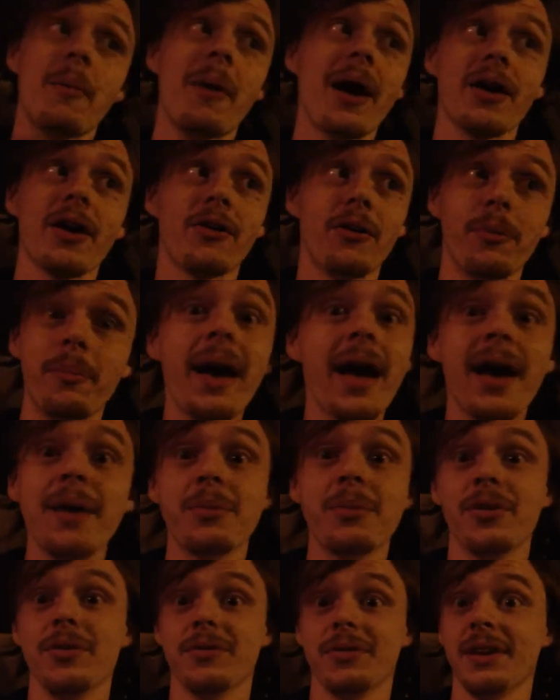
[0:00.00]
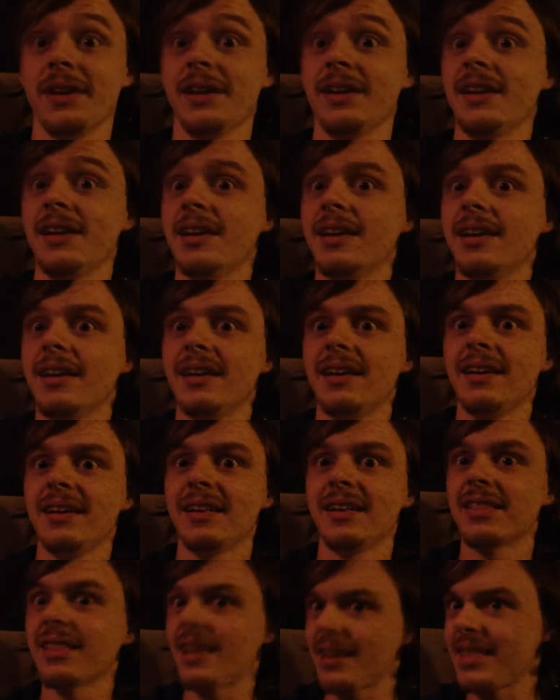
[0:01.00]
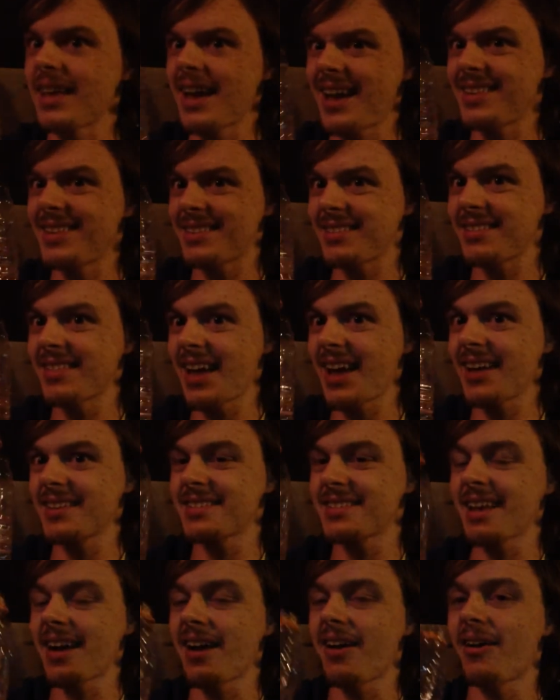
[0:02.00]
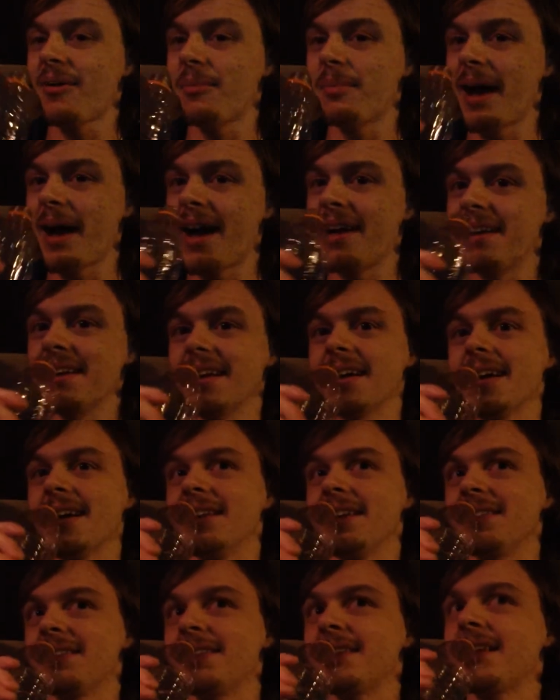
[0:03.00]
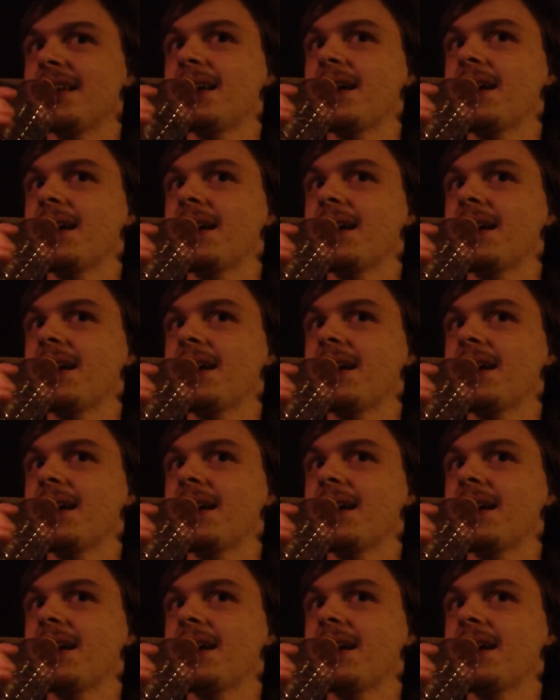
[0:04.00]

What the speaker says: a Michael Bay movie. Like that's how bad it gets.